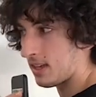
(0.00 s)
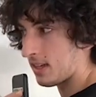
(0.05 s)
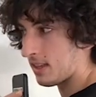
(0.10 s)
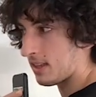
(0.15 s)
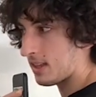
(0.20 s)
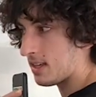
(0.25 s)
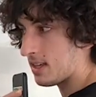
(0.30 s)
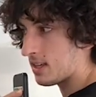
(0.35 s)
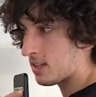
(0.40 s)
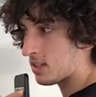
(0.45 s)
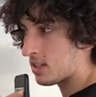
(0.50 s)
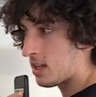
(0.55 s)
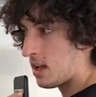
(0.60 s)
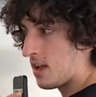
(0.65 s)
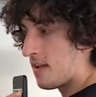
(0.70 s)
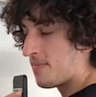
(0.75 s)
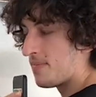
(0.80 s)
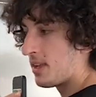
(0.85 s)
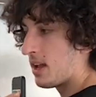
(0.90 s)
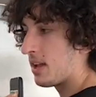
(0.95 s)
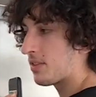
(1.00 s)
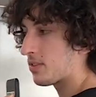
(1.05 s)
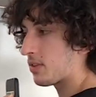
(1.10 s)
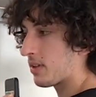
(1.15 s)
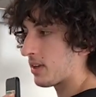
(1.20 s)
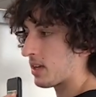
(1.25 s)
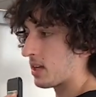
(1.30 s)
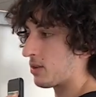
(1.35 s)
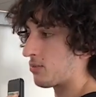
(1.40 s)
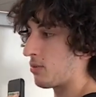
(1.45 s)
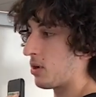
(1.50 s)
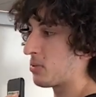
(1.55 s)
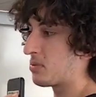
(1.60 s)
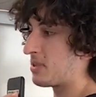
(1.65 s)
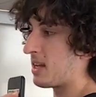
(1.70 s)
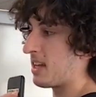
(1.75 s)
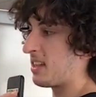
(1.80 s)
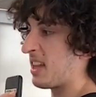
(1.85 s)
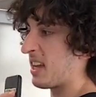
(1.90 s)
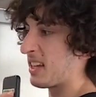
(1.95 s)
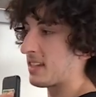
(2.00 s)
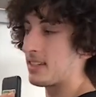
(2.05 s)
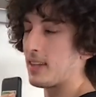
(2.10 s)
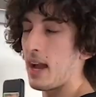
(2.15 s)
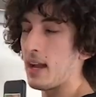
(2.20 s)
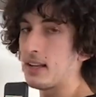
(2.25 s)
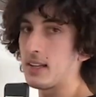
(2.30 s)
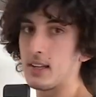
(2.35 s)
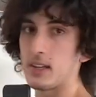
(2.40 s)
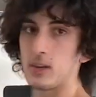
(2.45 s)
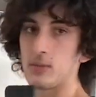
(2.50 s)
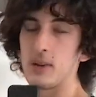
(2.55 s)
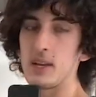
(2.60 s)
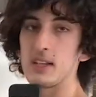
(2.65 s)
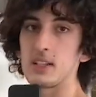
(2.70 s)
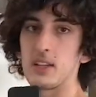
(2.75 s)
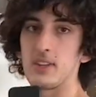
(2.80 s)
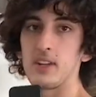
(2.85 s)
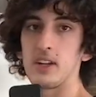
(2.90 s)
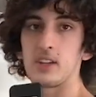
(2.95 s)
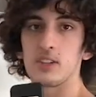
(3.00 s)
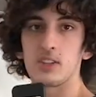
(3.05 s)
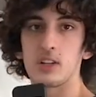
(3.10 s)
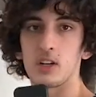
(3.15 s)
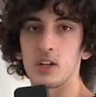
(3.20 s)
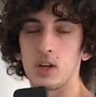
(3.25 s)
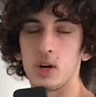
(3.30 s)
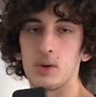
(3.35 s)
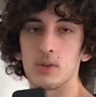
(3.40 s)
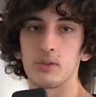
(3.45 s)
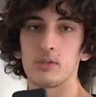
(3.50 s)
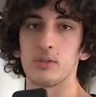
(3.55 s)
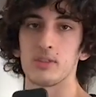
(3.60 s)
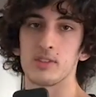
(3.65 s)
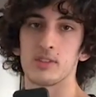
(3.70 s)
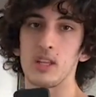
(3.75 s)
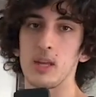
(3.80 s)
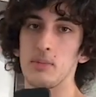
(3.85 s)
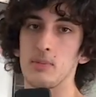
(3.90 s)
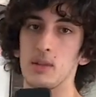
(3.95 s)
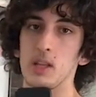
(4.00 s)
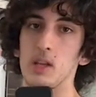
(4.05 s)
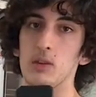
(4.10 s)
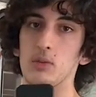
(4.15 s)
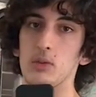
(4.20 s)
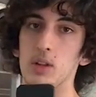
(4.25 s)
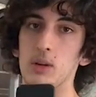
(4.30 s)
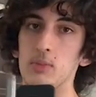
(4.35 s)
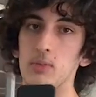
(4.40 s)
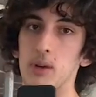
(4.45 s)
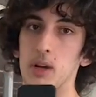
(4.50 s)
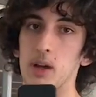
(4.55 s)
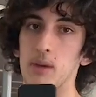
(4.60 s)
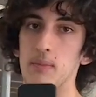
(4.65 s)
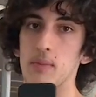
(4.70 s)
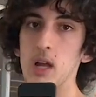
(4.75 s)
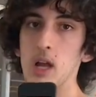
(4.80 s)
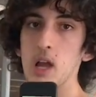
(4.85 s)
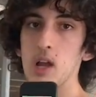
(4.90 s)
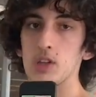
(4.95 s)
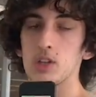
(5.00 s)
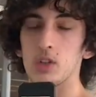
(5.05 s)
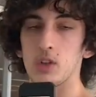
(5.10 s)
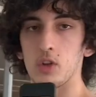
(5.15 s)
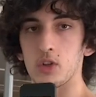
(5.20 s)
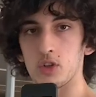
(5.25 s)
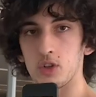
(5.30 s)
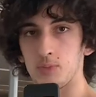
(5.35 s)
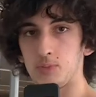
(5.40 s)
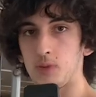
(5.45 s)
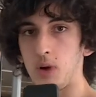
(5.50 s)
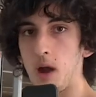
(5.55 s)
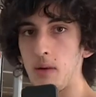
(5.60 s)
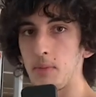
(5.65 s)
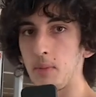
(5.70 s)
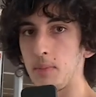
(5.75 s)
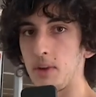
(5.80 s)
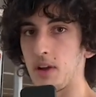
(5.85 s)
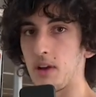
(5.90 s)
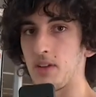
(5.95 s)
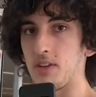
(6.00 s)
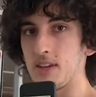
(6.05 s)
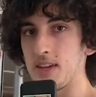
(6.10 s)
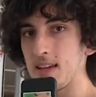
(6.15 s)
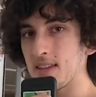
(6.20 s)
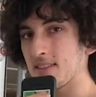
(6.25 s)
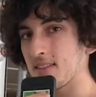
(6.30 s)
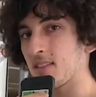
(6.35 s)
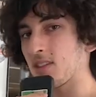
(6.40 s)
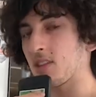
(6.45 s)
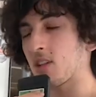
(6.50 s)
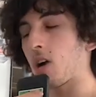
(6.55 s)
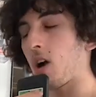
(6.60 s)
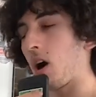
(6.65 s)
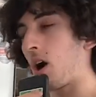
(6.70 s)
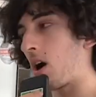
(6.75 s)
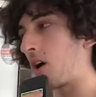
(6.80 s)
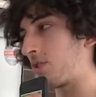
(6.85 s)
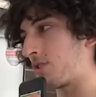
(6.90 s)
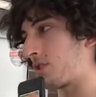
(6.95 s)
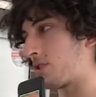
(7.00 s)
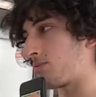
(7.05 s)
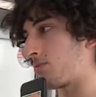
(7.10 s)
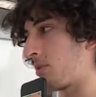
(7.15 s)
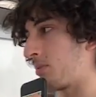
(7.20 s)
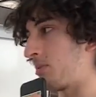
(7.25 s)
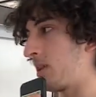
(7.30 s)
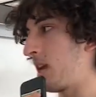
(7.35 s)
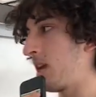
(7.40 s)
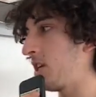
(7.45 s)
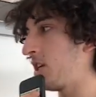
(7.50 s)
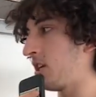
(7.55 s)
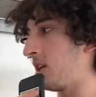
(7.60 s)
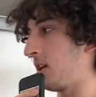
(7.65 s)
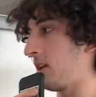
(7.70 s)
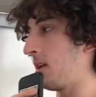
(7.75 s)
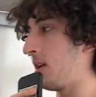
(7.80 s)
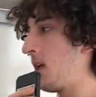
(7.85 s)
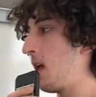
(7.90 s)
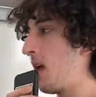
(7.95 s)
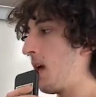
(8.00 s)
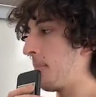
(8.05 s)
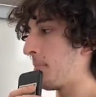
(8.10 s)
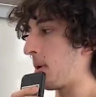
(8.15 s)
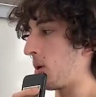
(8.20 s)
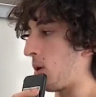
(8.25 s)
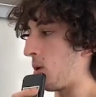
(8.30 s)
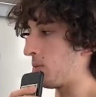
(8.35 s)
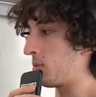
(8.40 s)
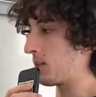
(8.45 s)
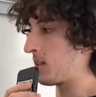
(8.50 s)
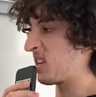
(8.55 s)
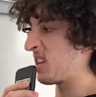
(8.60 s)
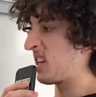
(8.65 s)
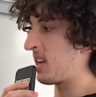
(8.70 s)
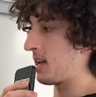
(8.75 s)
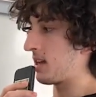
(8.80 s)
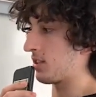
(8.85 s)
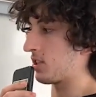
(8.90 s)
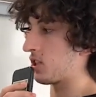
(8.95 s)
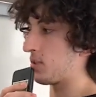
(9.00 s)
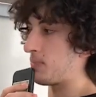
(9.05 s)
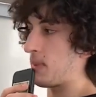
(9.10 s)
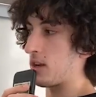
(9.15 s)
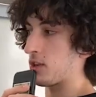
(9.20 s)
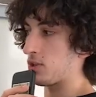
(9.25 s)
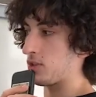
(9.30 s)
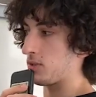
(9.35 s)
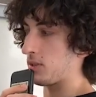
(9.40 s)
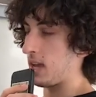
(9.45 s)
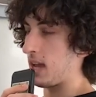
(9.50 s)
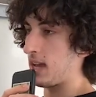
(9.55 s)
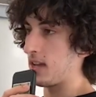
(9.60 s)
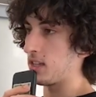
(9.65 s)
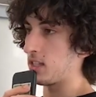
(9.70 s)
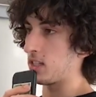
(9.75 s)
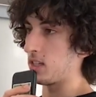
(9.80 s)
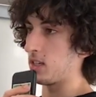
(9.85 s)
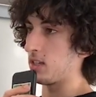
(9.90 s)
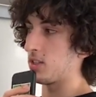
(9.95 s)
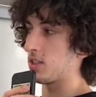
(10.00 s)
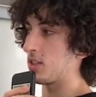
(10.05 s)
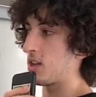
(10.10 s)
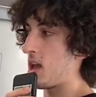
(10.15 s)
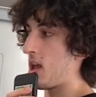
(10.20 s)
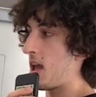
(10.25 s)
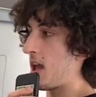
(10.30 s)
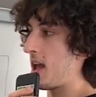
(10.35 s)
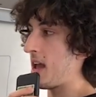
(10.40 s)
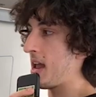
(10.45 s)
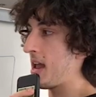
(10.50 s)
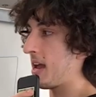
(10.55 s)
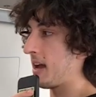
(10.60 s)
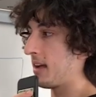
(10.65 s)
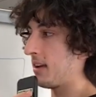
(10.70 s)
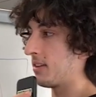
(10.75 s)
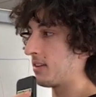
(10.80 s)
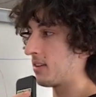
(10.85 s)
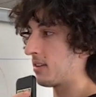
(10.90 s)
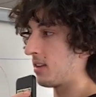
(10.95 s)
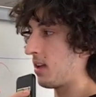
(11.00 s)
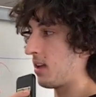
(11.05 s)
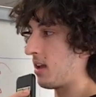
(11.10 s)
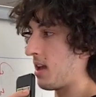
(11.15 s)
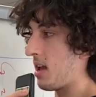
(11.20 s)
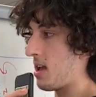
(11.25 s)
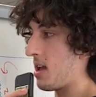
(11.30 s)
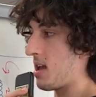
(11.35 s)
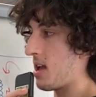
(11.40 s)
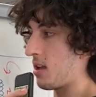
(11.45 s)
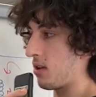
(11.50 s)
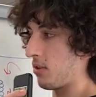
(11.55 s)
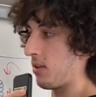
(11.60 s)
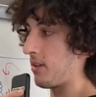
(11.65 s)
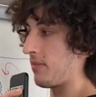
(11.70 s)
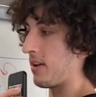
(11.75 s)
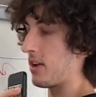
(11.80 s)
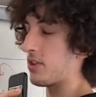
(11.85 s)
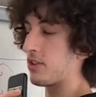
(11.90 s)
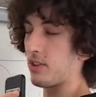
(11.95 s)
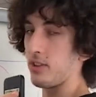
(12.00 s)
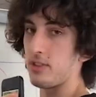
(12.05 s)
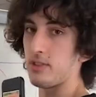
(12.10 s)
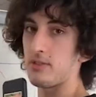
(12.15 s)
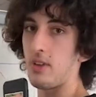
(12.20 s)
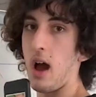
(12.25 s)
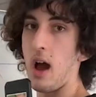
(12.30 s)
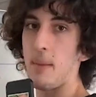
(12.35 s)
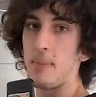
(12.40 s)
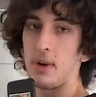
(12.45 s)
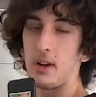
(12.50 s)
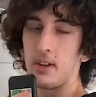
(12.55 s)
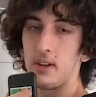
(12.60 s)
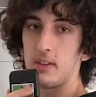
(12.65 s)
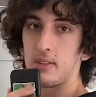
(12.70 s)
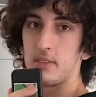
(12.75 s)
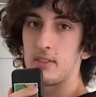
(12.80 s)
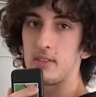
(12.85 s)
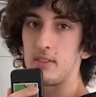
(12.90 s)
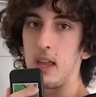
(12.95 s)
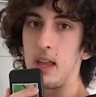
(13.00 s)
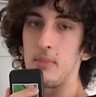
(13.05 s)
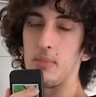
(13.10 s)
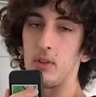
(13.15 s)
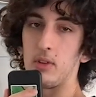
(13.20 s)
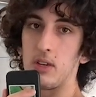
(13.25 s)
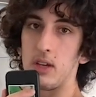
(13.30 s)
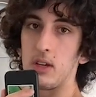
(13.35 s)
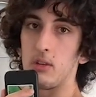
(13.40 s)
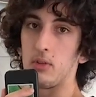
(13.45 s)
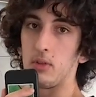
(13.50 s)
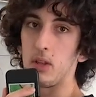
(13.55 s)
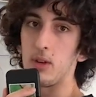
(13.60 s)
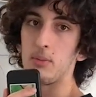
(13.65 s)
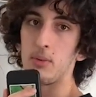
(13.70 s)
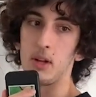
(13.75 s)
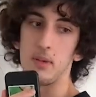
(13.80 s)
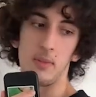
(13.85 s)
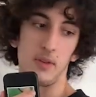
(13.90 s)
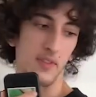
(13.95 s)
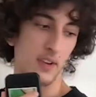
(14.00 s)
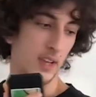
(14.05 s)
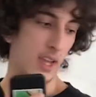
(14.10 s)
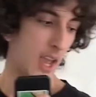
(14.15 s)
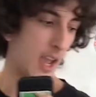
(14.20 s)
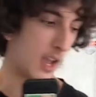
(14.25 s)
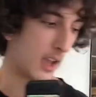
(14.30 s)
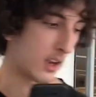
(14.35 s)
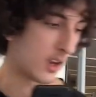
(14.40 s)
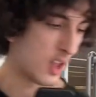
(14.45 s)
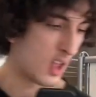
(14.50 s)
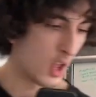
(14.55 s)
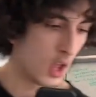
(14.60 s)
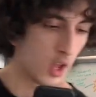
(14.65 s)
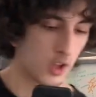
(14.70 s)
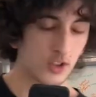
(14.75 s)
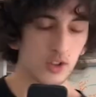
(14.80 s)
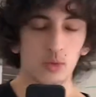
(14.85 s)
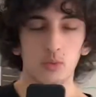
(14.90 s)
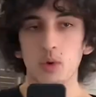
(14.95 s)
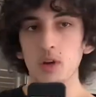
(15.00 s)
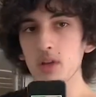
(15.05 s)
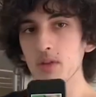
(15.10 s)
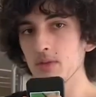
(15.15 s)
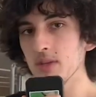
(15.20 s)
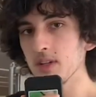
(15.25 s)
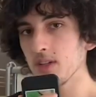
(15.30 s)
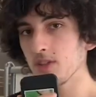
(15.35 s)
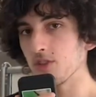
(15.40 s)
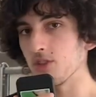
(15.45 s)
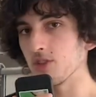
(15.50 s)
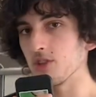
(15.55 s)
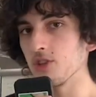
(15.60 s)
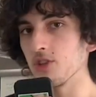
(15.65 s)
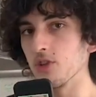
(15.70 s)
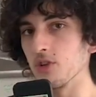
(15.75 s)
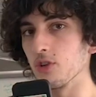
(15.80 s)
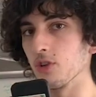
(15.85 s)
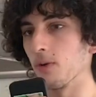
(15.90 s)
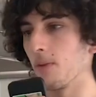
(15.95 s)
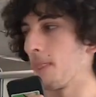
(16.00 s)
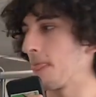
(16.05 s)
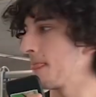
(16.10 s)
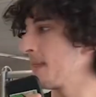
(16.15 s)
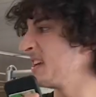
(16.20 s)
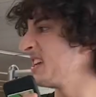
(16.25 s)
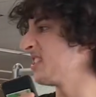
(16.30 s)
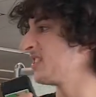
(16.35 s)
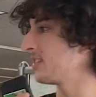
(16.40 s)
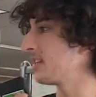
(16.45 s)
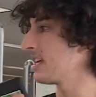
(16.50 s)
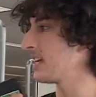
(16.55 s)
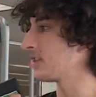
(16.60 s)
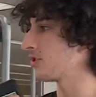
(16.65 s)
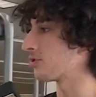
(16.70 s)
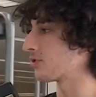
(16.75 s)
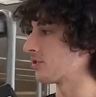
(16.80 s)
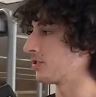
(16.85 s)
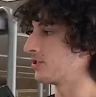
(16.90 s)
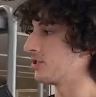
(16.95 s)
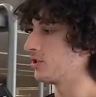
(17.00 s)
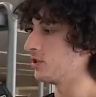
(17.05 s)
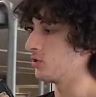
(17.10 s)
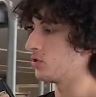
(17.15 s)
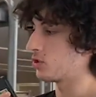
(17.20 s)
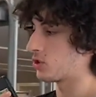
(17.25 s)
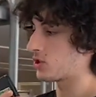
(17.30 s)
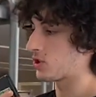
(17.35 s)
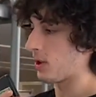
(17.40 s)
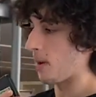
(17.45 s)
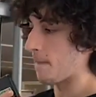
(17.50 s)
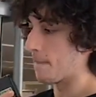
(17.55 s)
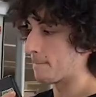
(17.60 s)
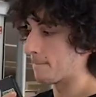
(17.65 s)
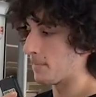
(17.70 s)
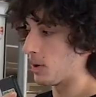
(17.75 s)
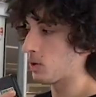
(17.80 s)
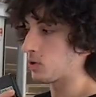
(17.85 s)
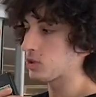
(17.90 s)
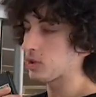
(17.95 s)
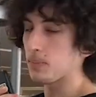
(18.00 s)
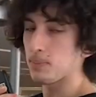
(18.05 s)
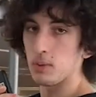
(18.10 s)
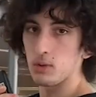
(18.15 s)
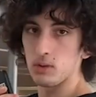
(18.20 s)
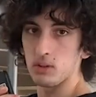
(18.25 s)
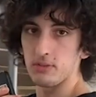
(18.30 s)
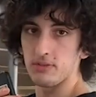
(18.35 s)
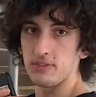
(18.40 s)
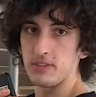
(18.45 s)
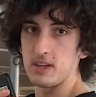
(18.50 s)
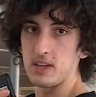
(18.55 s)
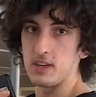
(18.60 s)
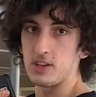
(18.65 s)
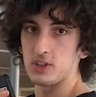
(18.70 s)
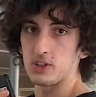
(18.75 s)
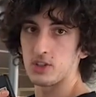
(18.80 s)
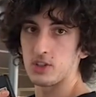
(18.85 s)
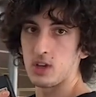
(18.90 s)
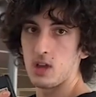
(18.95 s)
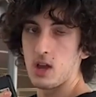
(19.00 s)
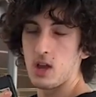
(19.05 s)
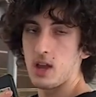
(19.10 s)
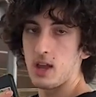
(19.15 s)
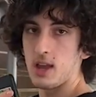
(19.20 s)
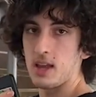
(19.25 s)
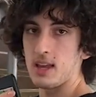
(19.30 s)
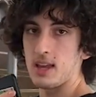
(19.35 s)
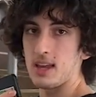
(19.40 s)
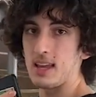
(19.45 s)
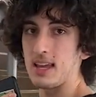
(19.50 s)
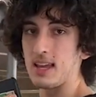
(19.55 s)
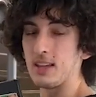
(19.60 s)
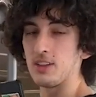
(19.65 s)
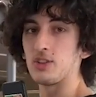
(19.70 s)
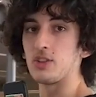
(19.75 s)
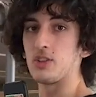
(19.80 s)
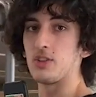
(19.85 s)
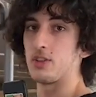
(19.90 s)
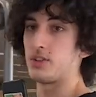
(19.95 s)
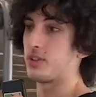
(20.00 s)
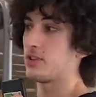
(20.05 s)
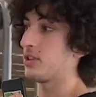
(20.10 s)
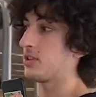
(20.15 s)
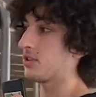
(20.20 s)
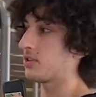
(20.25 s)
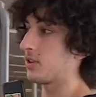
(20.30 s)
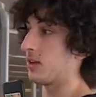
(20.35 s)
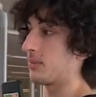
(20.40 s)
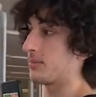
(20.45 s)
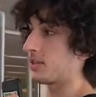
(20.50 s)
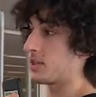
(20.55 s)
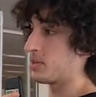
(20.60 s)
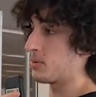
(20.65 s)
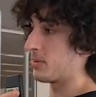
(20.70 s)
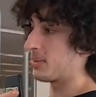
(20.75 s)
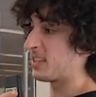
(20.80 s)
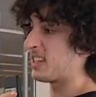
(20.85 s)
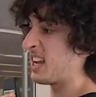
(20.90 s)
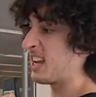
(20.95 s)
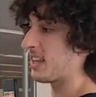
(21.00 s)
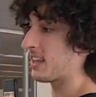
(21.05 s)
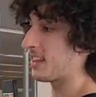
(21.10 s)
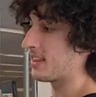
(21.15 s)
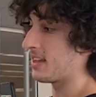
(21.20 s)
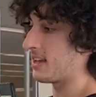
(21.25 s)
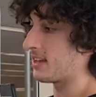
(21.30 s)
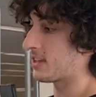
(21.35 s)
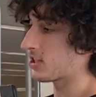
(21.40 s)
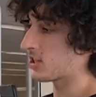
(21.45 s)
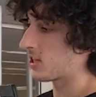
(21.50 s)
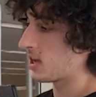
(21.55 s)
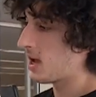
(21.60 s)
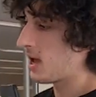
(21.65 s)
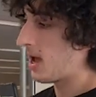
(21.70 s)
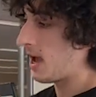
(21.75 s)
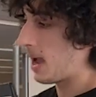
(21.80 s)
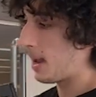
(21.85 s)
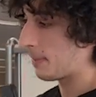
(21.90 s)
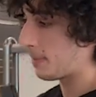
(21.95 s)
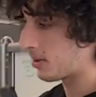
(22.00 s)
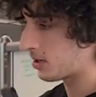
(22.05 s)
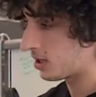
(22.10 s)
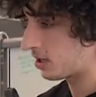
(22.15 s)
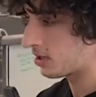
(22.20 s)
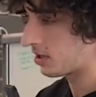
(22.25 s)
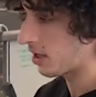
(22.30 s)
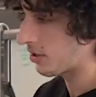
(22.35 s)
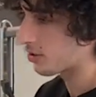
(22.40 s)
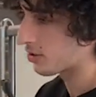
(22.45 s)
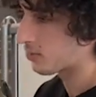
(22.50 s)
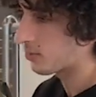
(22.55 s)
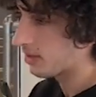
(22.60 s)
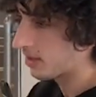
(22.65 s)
this, it's only going to rotate like 90 degrees, and then it's going to go into a stable equilibrium. So there's a problem here. Yes, this causes rotation, but only in special cases, and it'll eventually stop at a stable equilibrium if it can. So what you need to do is introduce multiple of these into the system. So you would take this and put another one